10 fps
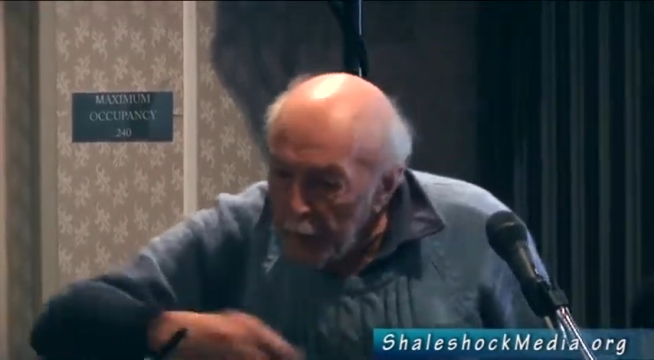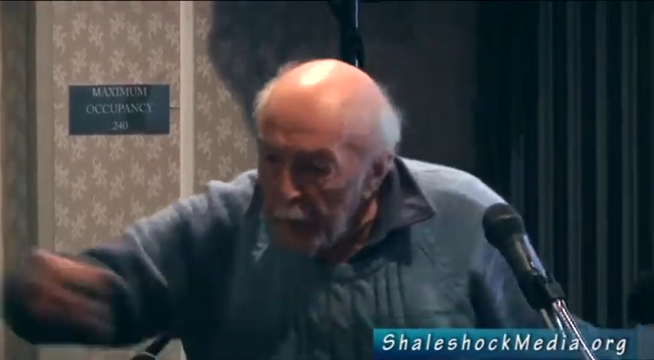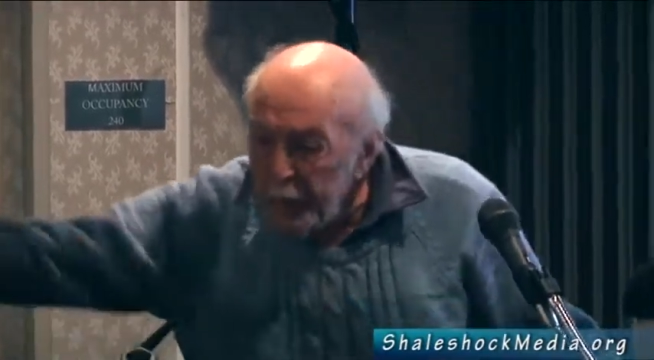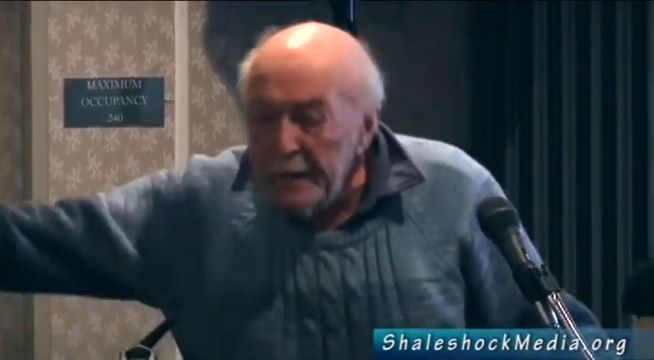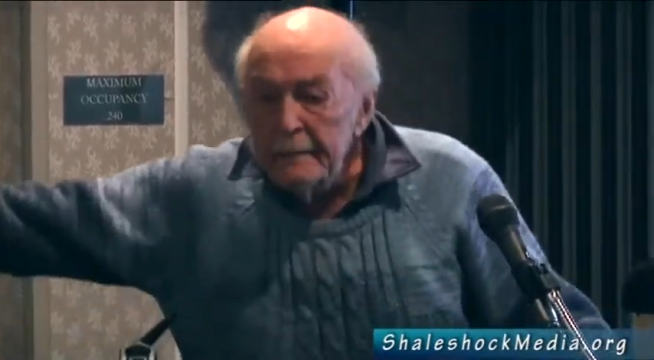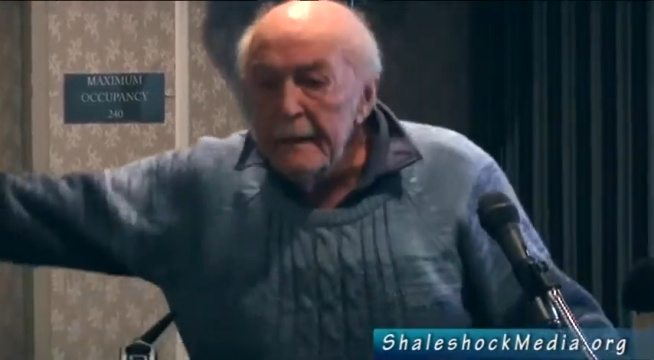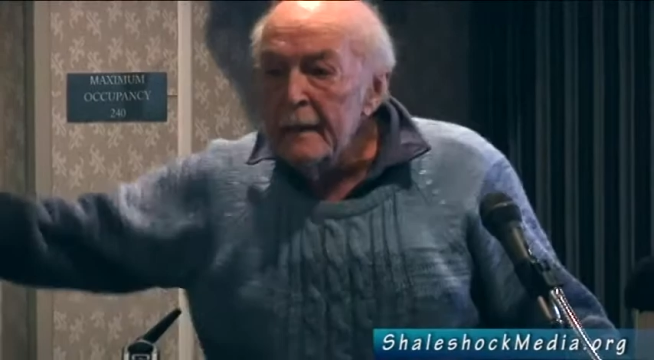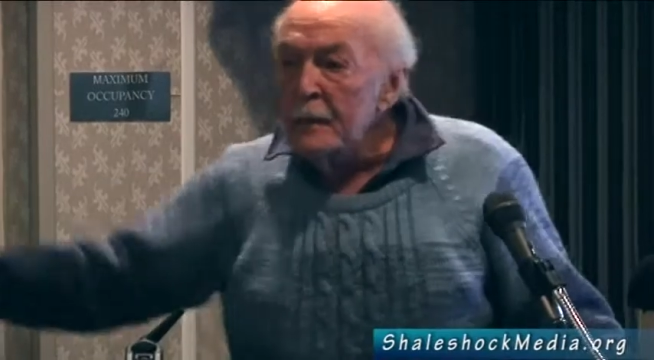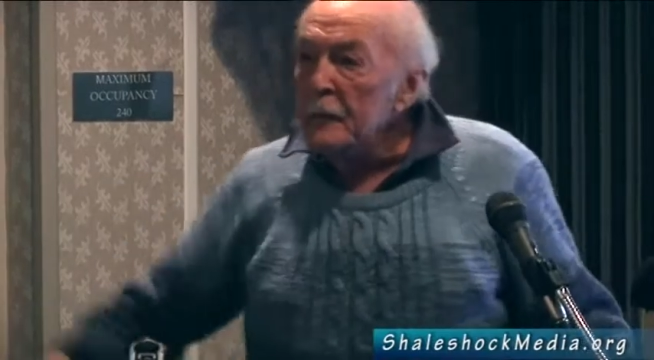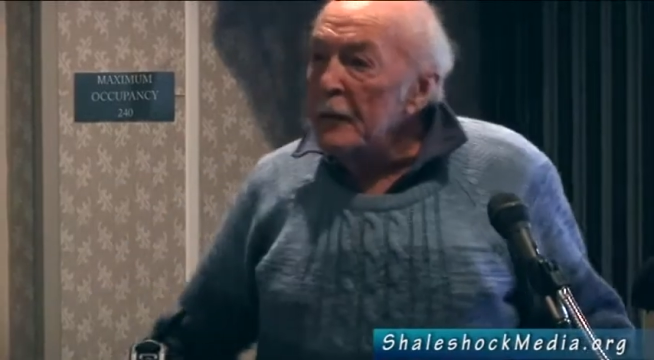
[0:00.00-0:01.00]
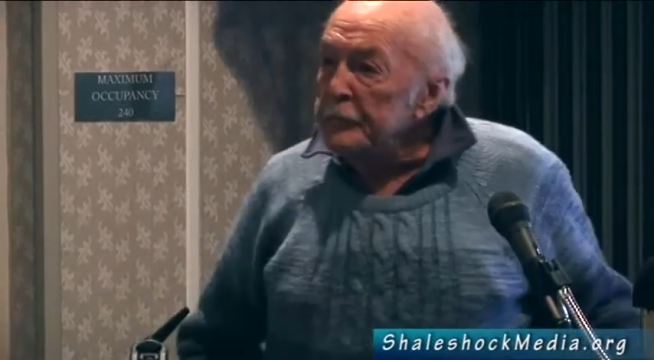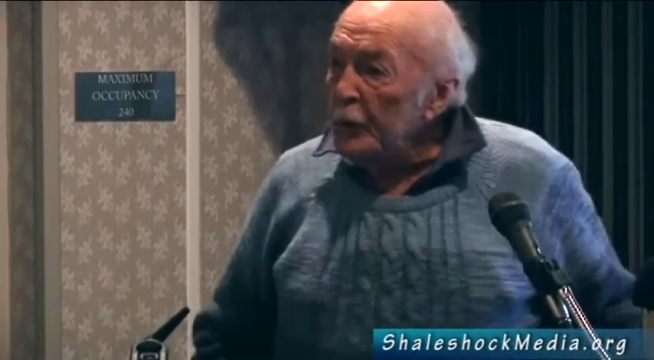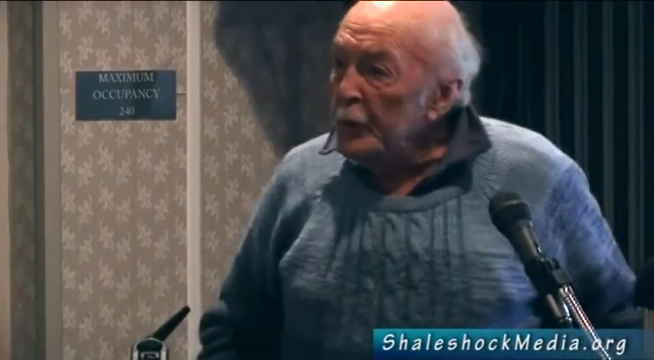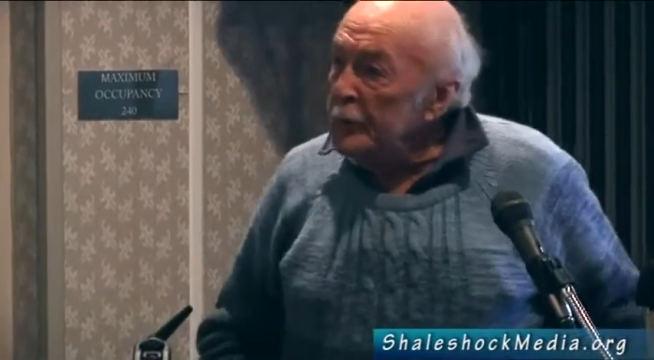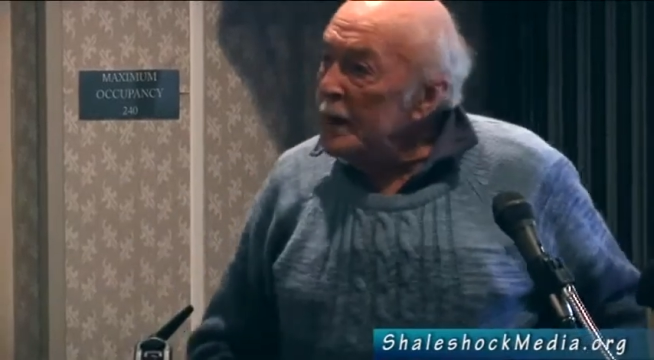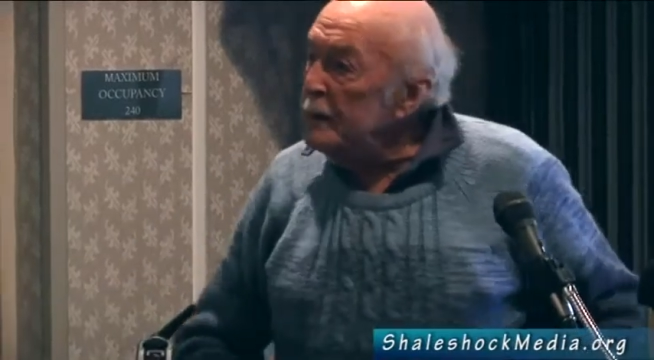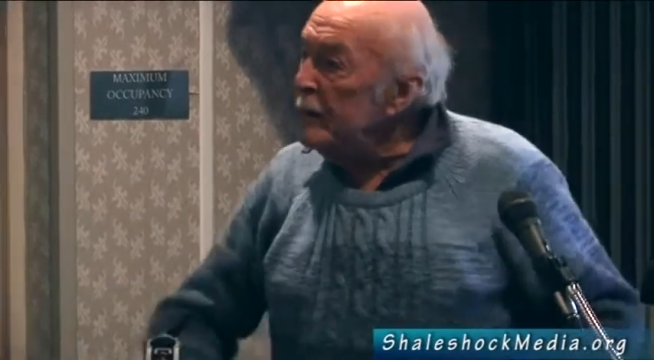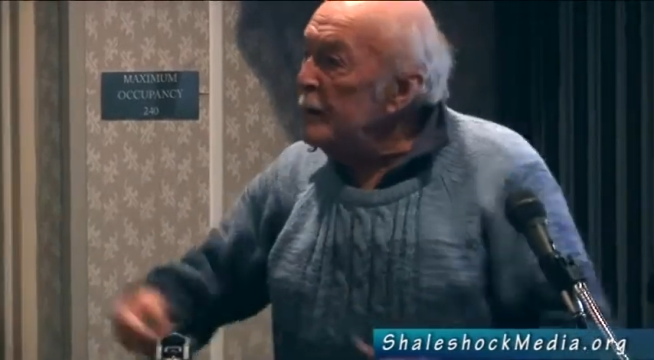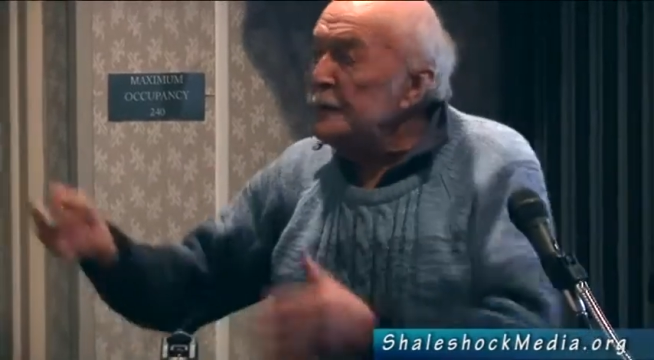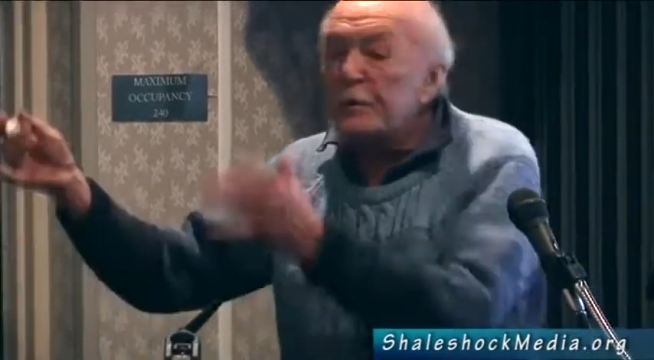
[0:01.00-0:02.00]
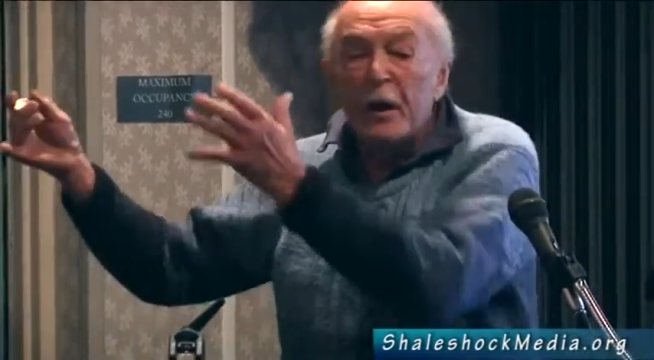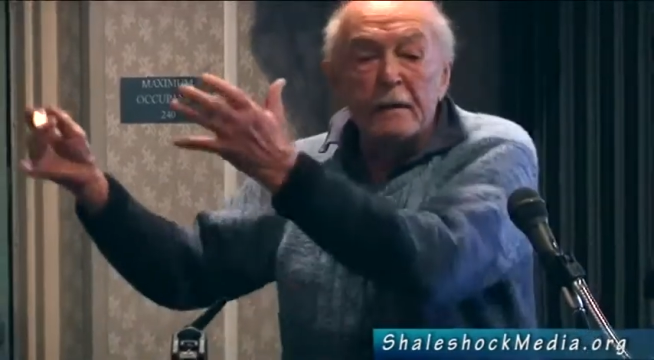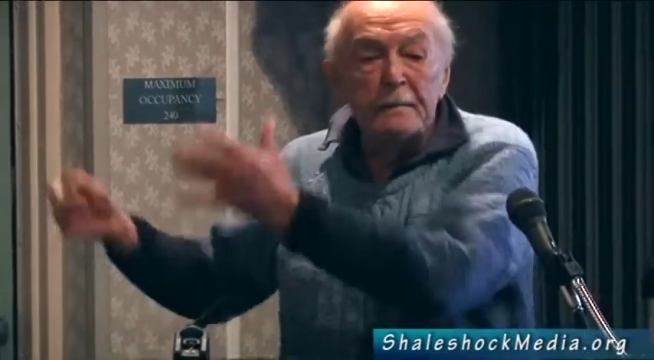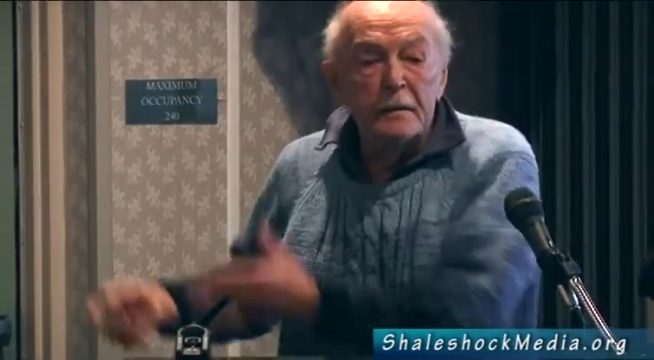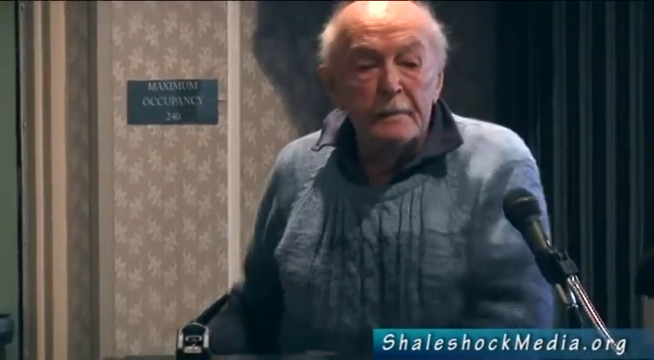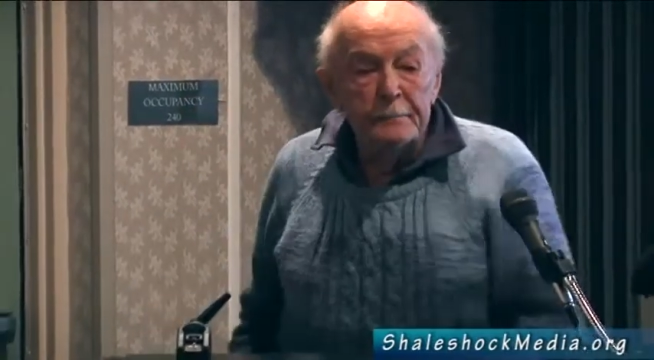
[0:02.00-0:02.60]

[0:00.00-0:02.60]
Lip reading: open, threw them into their truck,